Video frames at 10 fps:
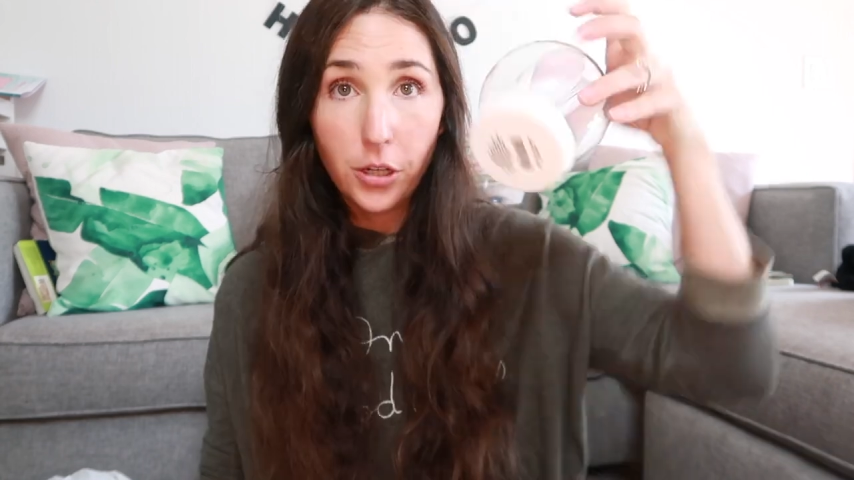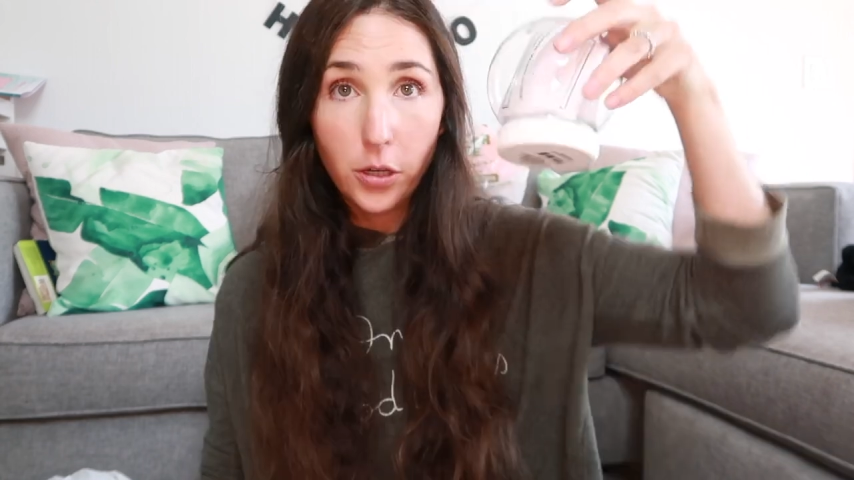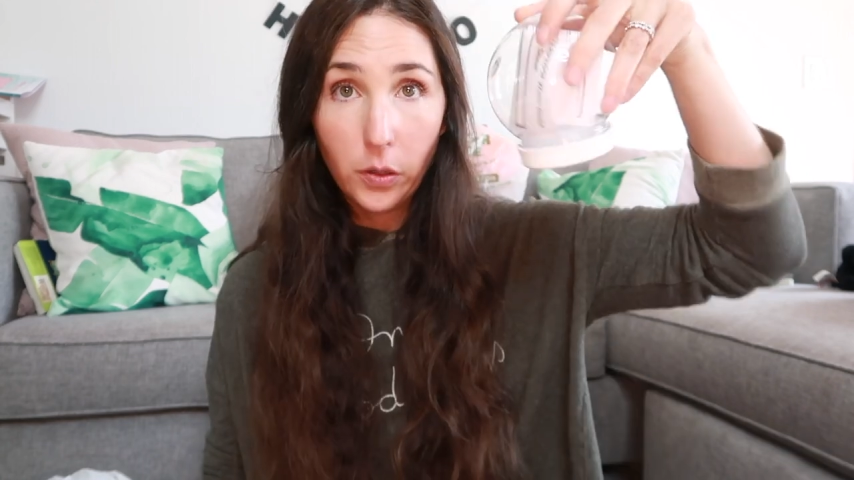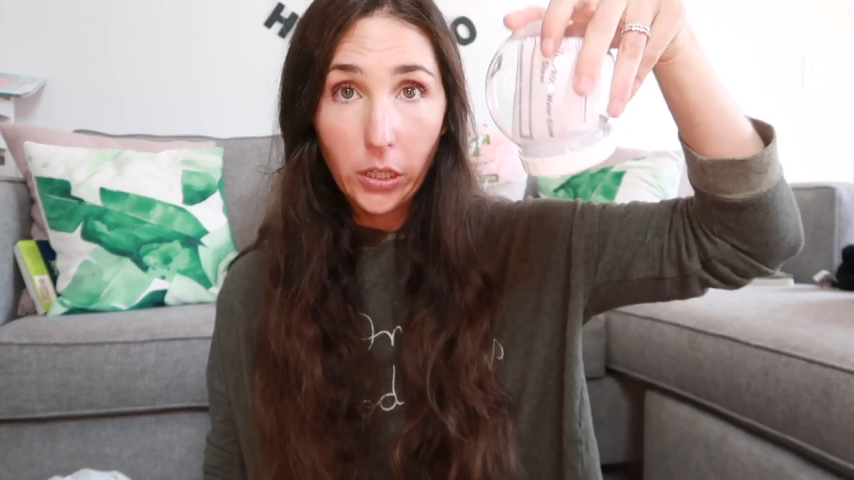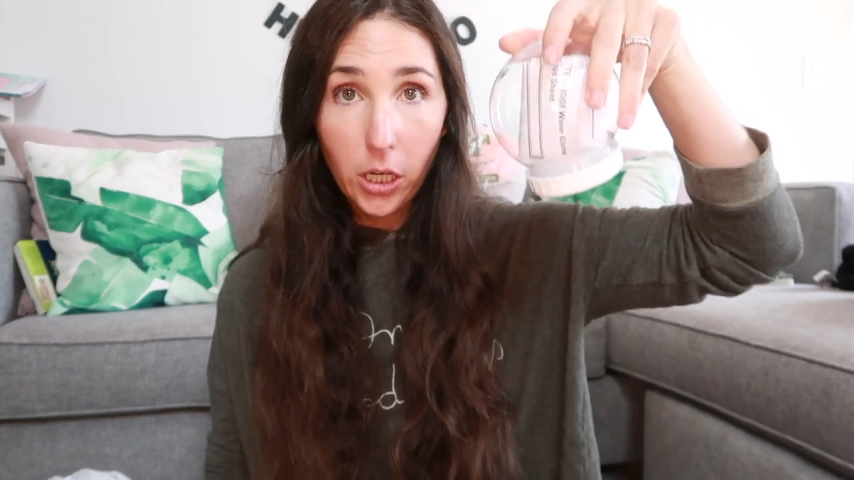
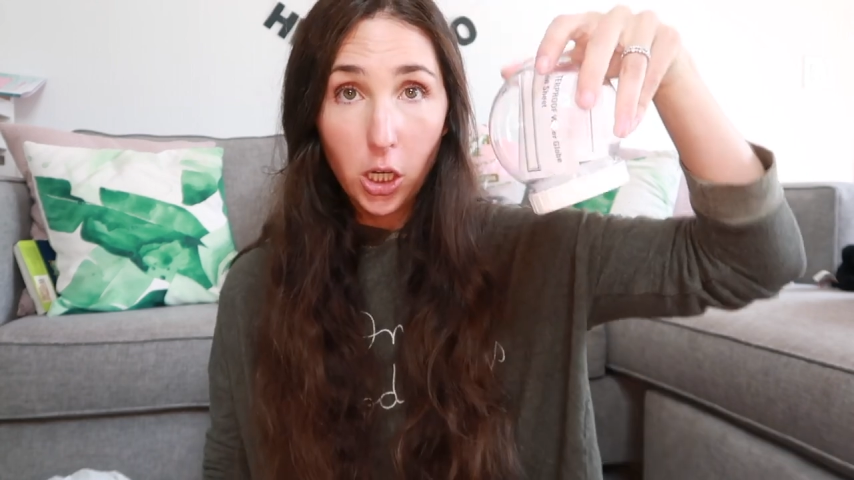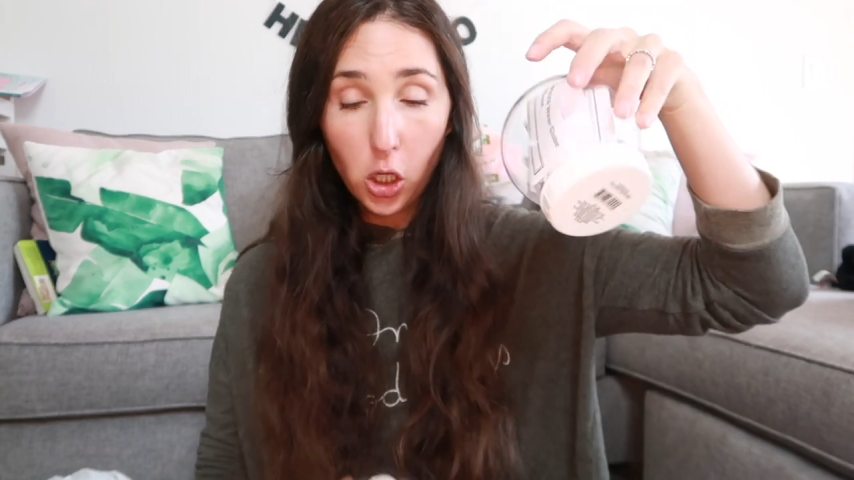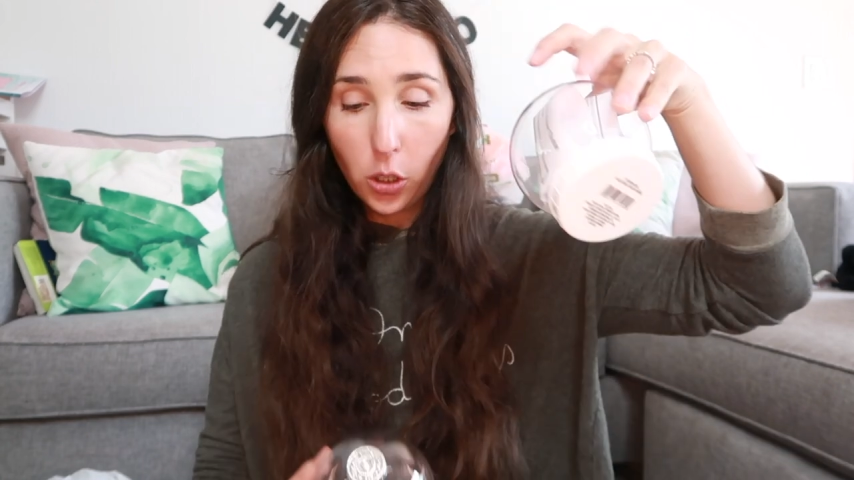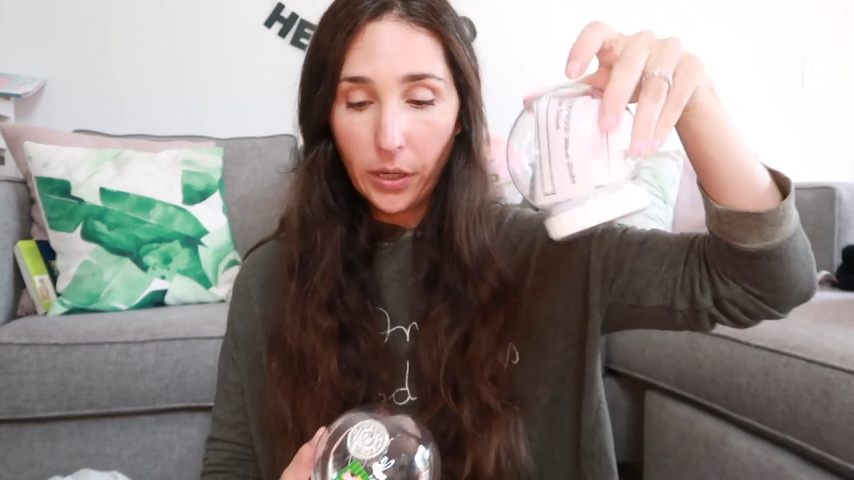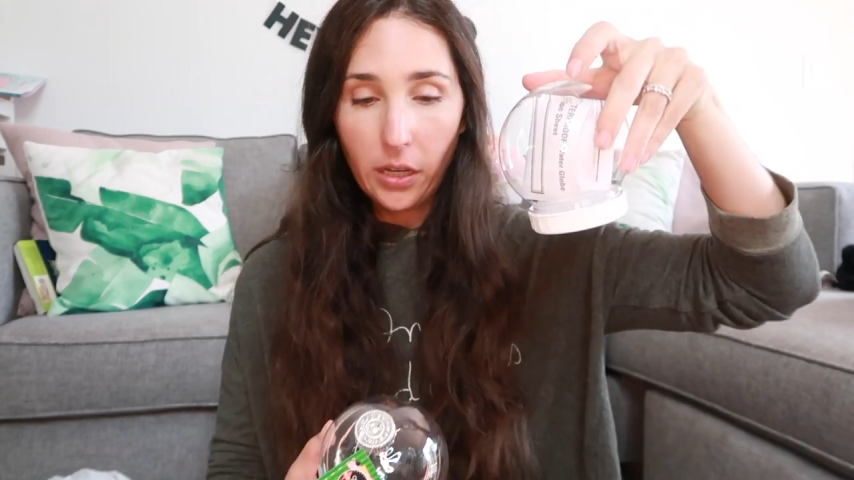snow
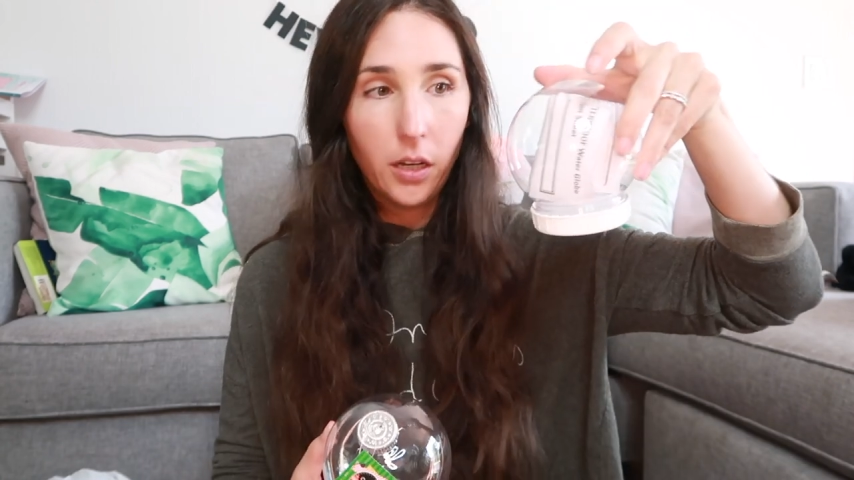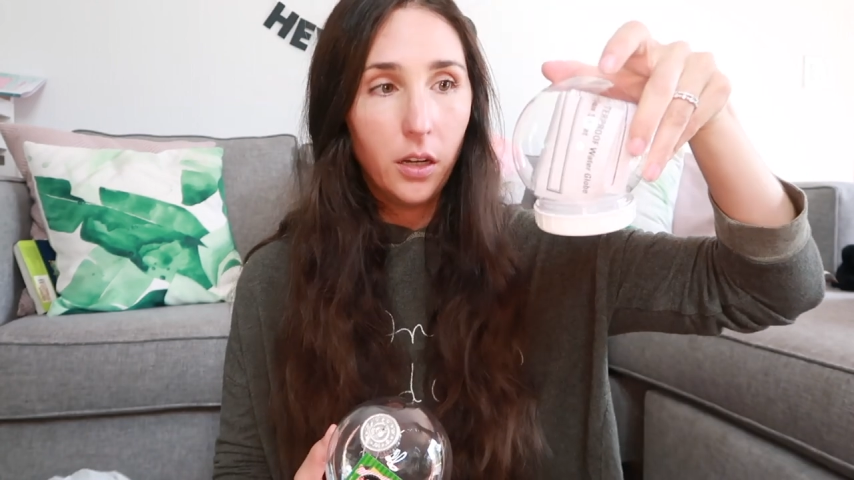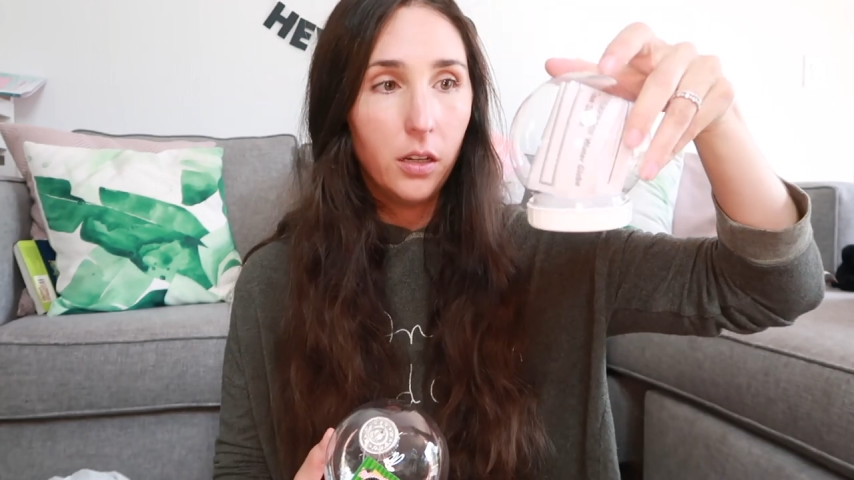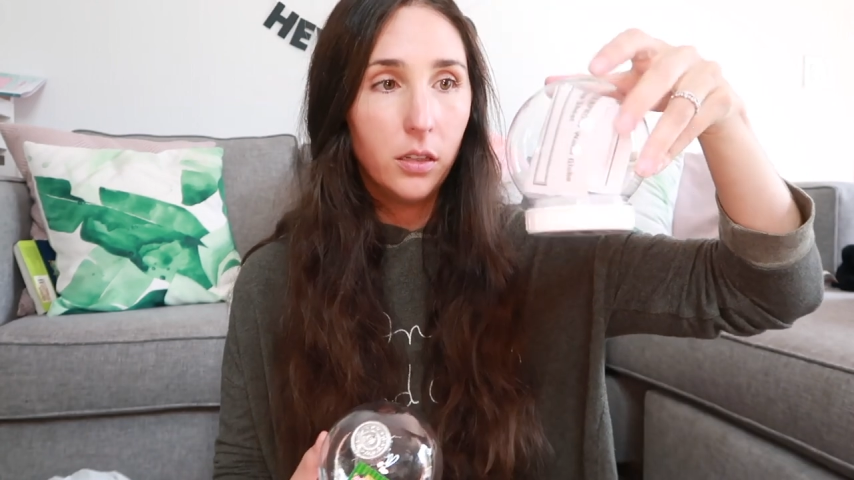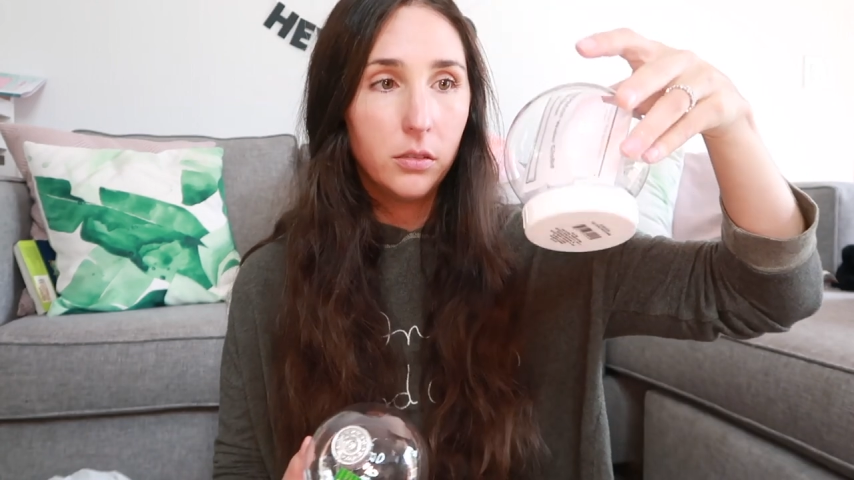
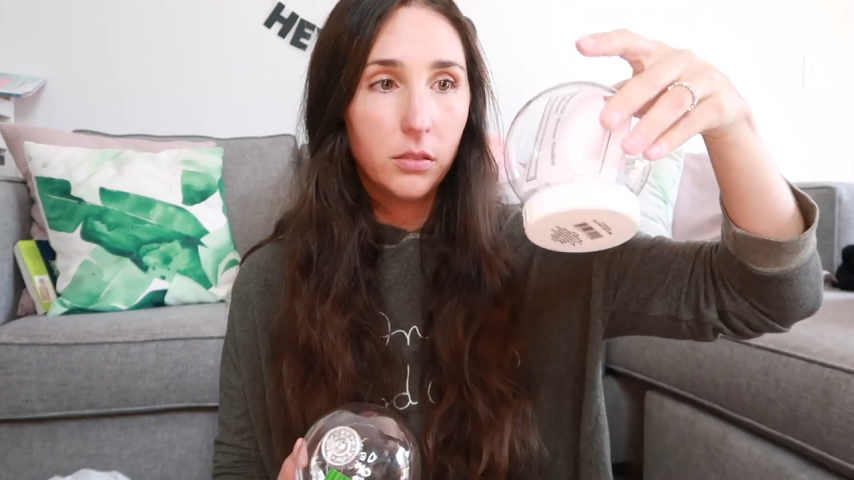globe